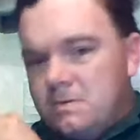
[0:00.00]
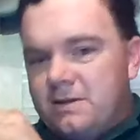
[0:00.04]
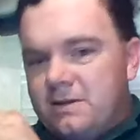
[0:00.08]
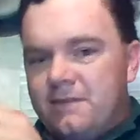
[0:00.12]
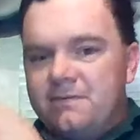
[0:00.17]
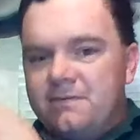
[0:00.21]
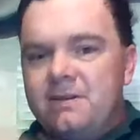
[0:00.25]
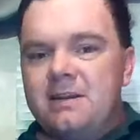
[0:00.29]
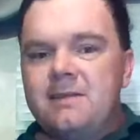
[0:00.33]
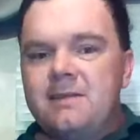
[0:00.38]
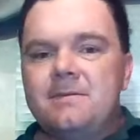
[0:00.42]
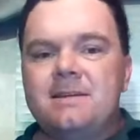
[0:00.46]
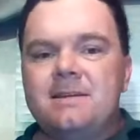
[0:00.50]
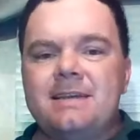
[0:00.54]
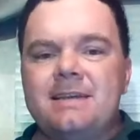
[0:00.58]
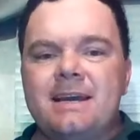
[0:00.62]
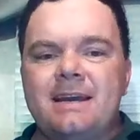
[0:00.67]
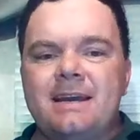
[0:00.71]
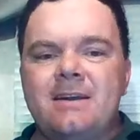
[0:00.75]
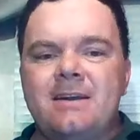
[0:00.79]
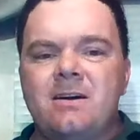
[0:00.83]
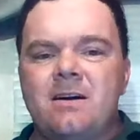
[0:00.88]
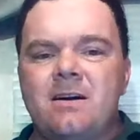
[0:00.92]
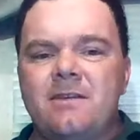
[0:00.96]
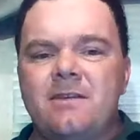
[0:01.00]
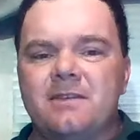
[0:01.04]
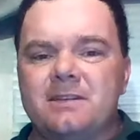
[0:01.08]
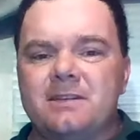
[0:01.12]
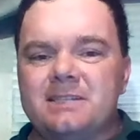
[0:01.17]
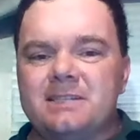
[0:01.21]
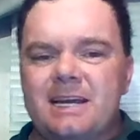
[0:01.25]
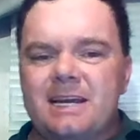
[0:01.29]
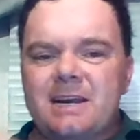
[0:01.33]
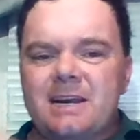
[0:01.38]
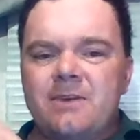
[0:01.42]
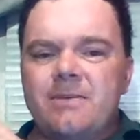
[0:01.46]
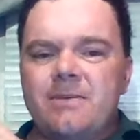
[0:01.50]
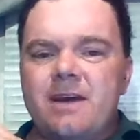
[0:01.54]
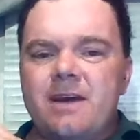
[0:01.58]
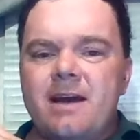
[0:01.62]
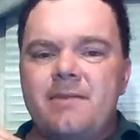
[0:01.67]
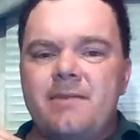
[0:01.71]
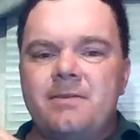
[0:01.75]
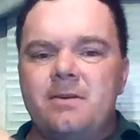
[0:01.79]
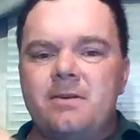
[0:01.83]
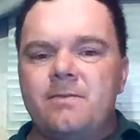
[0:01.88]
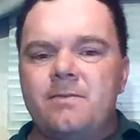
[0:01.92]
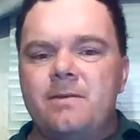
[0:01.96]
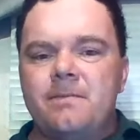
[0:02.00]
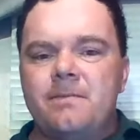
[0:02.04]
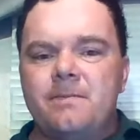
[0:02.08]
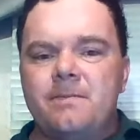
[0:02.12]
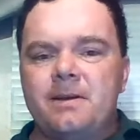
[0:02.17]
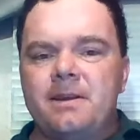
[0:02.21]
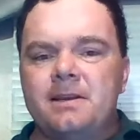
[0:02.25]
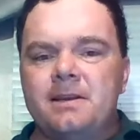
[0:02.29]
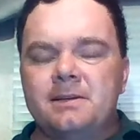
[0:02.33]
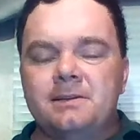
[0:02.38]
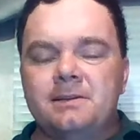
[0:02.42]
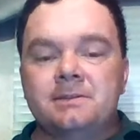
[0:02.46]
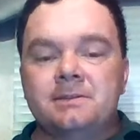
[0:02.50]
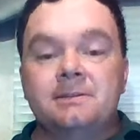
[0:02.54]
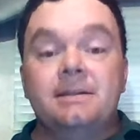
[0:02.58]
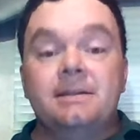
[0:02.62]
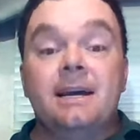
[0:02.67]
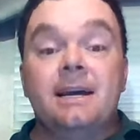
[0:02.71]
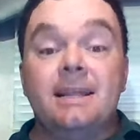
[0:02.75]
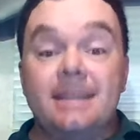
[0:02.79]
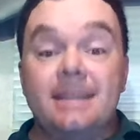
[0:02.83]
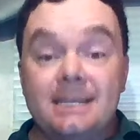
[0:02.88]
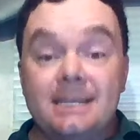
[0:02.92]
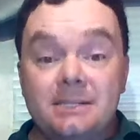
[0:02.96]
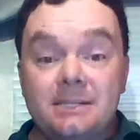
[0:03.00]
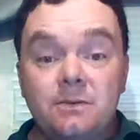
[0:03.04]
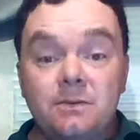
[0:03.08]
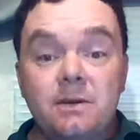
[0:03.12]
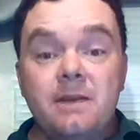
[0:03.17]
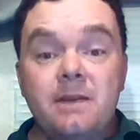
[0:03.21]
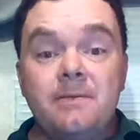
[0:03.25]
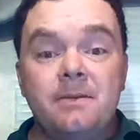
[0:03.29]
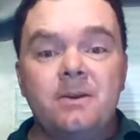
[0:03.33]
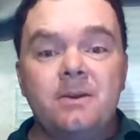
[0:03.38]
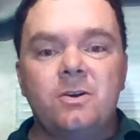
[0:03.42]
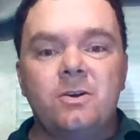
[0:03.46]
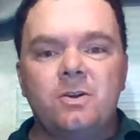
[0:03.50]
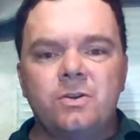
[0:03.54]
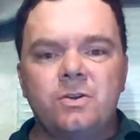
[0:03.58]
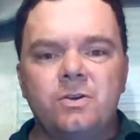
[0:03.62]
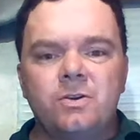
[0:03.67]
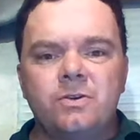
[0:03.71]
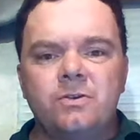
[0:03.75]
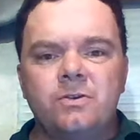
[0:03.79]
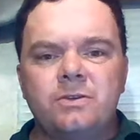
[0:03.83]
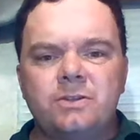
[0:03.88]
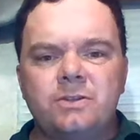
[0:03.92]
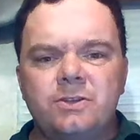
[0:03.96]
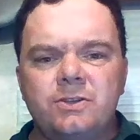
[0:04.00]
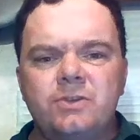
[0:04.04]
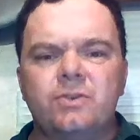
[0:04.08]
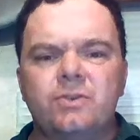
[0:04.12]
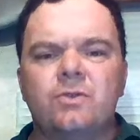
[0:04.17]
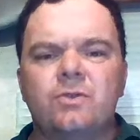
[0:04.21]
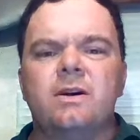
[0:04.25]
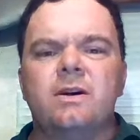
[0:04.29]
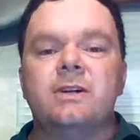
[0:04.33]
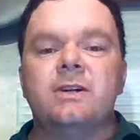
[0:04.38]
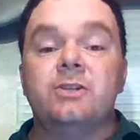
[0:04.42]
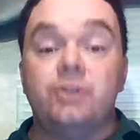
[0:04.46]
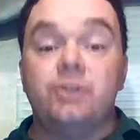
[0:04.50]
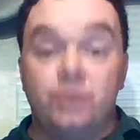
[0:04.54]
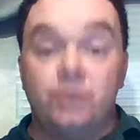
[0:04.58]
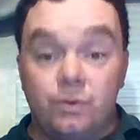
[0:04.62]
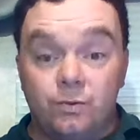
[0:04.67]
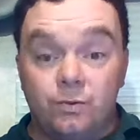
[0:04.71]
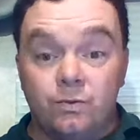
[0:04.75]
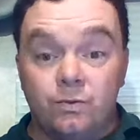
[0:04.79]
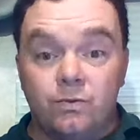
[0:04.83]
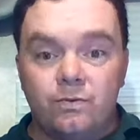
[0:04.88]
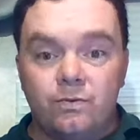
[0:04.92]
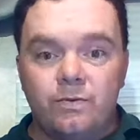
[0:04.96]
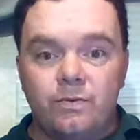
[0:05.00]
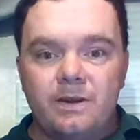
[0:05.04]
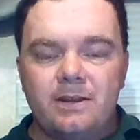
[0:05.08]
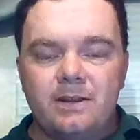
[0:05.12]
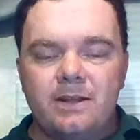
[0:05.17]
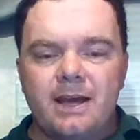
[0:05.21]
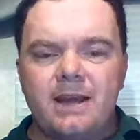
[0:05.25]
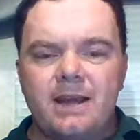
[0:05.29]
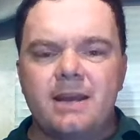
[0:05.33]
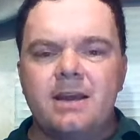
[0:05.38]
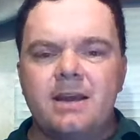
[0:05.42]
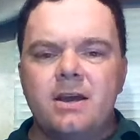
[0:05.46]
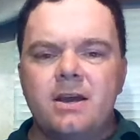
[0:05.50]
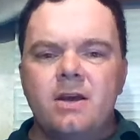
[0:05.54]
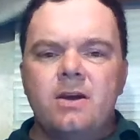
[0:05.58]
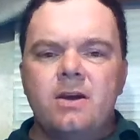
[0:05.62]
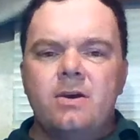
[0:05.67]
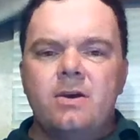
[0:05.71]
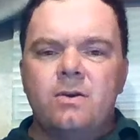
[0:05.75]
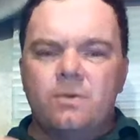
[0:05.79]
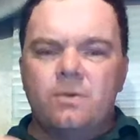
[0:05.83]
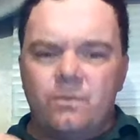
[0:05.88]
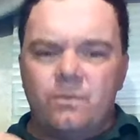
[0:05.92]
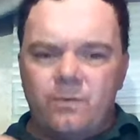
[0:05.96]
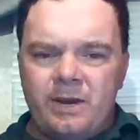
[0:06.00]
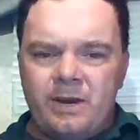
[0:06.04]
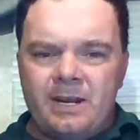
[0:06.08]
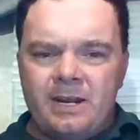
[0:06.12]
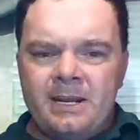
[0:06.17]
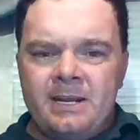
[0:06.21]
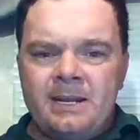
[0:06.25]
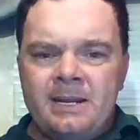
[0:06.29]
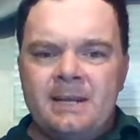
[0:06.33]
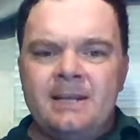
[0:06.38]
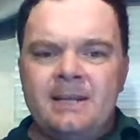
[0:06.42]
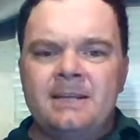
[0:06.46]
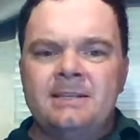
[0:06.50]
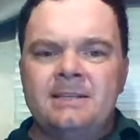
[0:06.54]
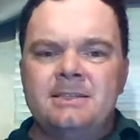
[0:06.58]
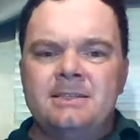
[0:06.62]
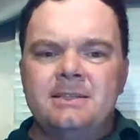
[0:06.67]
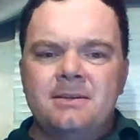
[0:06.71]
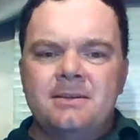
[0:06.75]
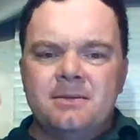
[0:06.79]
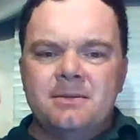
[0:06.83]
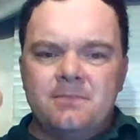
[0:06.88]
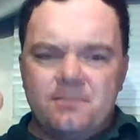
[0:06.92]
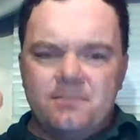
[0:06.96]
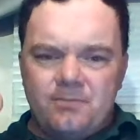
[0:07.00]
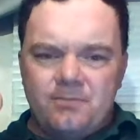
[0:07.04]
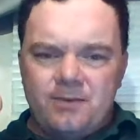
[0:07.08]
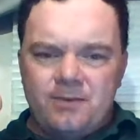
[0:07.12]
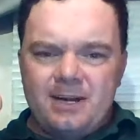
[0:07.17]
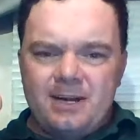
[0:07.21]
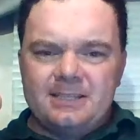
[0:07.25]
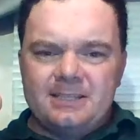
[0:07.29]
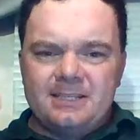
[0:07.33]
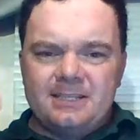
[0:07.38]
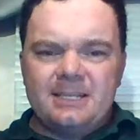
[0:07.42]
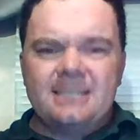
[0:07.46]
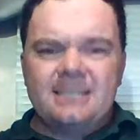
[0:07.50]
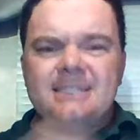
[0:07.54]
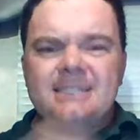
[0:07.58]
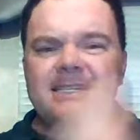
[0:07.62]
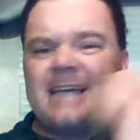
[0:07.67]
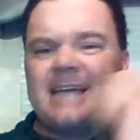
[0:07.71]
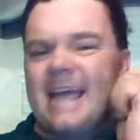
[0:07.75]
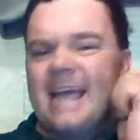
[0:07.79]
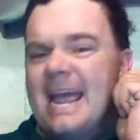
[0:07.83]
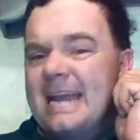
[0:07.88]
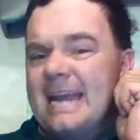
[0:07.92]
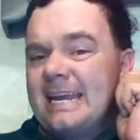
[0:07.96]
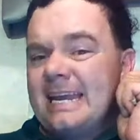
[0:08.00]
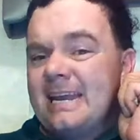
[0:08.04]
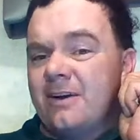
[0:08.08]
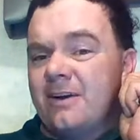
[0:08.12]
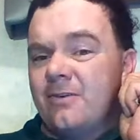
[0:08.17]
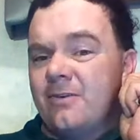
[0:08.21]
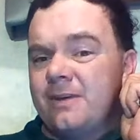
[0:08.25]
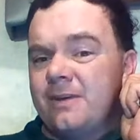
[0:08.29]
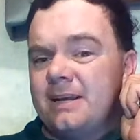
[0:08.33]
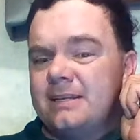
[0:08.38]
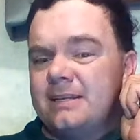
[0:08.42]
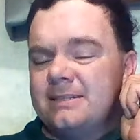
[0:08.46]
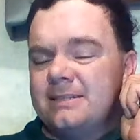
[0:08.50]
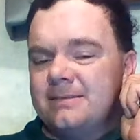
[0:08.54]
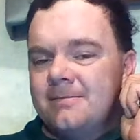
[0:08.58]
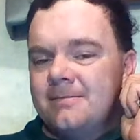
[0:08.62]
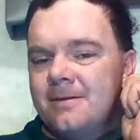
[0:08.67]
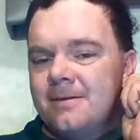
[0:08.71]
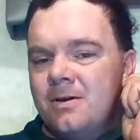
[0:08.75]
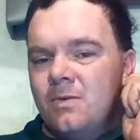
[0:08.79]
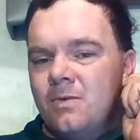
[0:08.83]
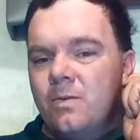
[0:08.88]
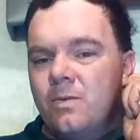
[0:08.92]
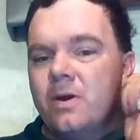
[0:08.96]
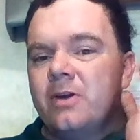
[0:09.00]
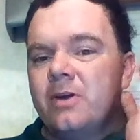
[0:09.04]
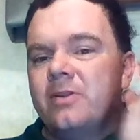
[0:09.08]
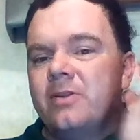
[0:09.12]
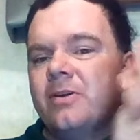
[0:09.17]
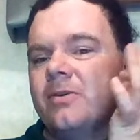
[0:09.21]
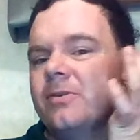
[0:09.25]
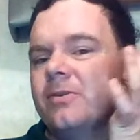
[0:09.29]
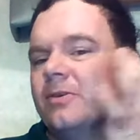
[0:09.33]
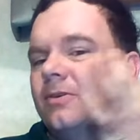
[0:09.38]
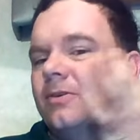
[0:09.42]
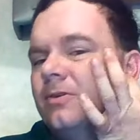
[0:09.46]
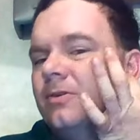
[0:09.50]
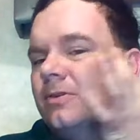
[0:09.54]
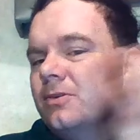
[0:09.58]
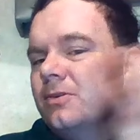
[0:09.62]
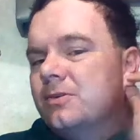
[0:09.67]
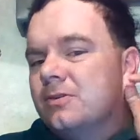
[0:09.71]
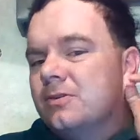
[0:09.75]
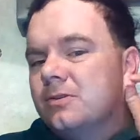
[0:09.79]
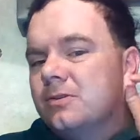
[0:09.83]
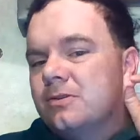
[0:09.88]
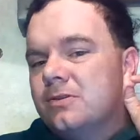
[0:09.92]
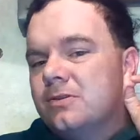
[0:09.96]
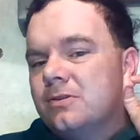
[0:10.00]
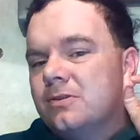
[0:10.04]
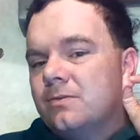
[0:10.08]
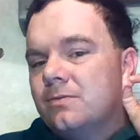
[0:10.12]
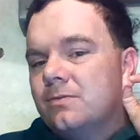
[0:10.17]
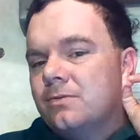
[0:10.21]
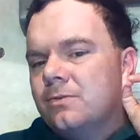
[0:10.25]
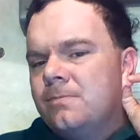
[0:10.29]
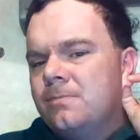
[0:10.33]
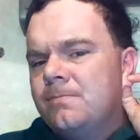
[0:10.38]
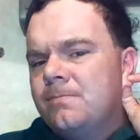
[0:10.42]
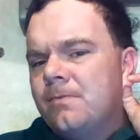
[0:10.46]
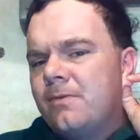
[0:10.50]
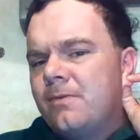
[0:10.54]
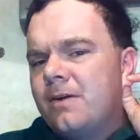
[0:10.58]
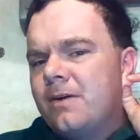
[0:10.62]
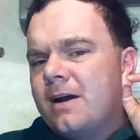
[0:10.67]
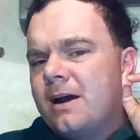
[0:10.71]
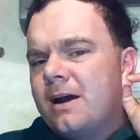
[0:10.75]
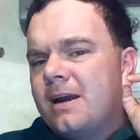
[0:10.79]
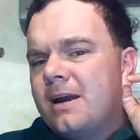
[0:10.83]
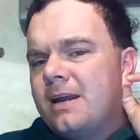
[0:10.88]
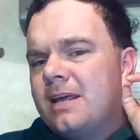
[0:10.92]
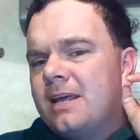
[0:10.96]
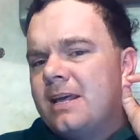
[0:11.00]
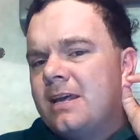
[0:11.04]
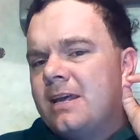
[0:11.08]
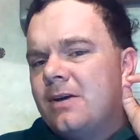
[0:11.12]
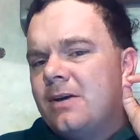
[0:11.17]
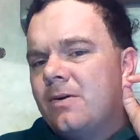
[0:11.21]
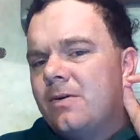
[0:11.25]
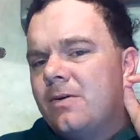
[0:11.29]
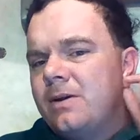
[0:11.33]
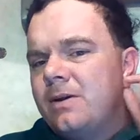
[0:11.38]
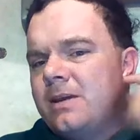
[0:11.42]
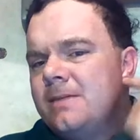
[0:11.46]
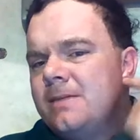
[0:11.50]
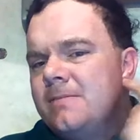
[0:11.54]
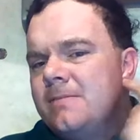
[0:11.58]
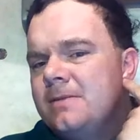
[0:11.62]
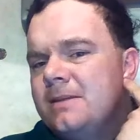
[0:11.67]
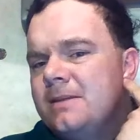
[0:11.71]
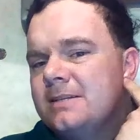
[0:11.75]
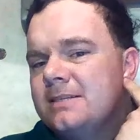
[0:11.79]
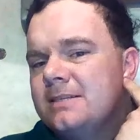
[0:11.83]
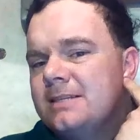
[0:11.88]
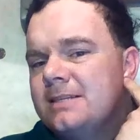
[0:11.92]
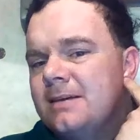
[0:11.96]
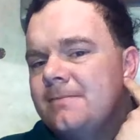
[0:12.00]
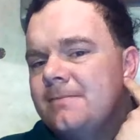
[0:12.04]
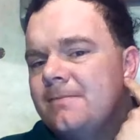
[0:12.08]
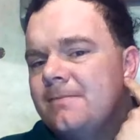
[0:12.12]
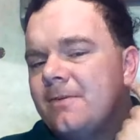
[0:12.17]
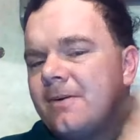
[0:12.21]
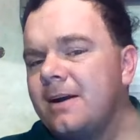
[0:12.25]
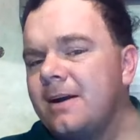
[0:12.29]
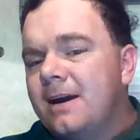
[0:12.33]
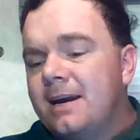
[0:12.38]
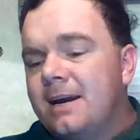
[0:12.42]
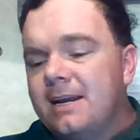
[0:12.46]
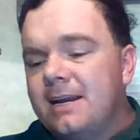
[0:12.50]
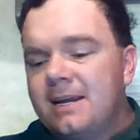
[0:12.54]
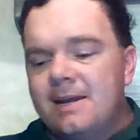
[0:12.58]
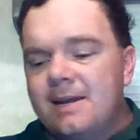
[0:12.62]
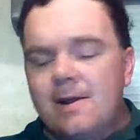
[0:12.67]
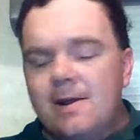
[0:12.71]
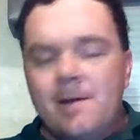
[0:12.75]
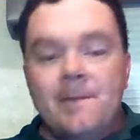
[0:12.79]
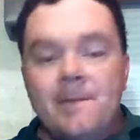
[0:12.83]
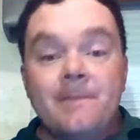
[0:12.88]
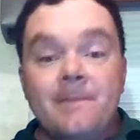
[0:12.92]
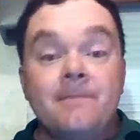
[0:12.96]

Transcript: definitely need to be taken off because they can grab it and rip it. And this would even include to uh, jewelry like rings, bracelets, and earrings, whether they're the, the loop variety or even the stump variety